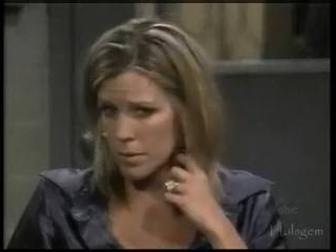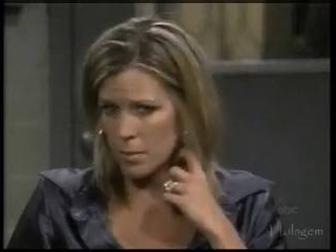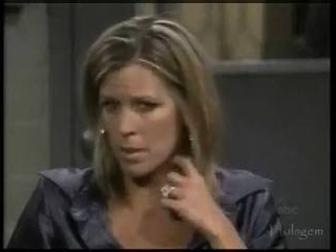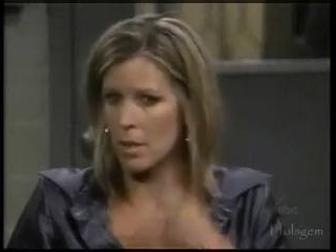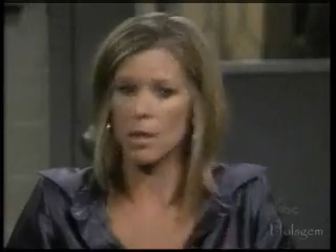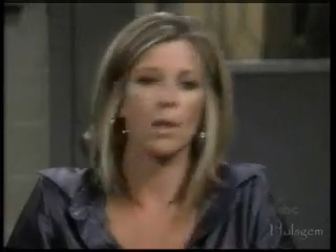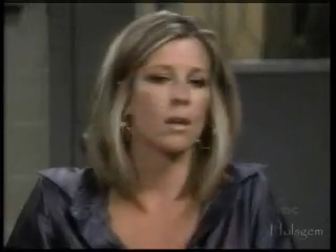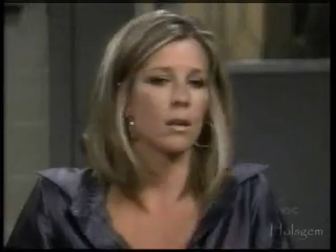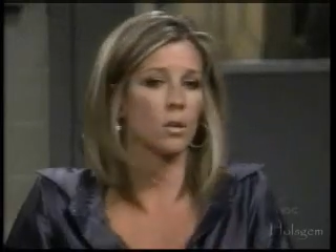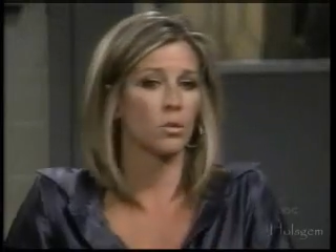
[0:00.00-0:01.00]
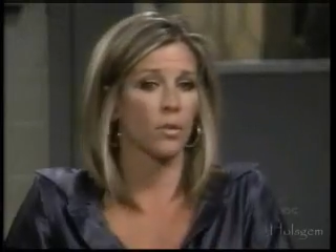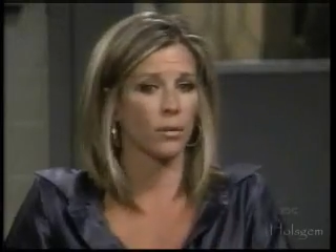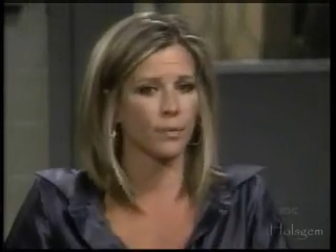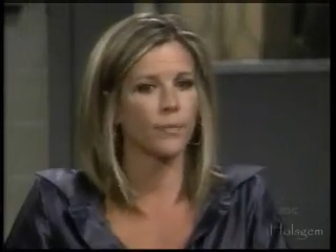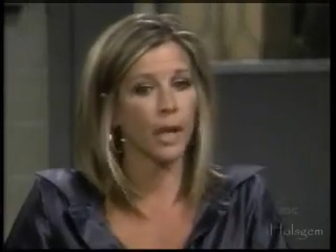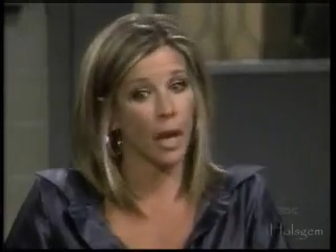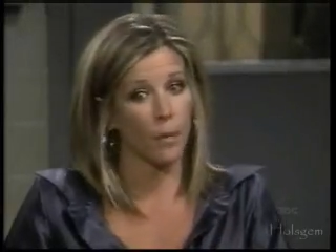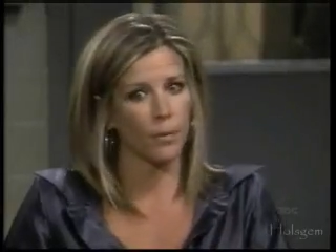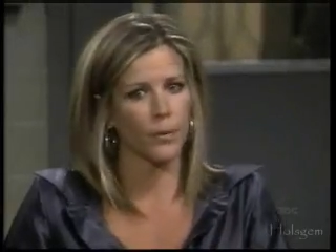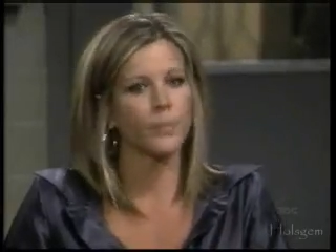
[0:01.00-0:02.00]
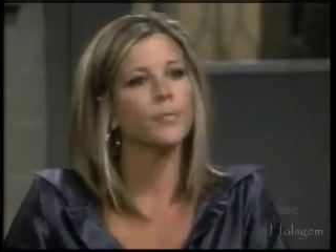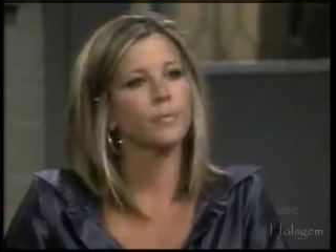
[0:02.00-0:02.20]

to be useful and helpful.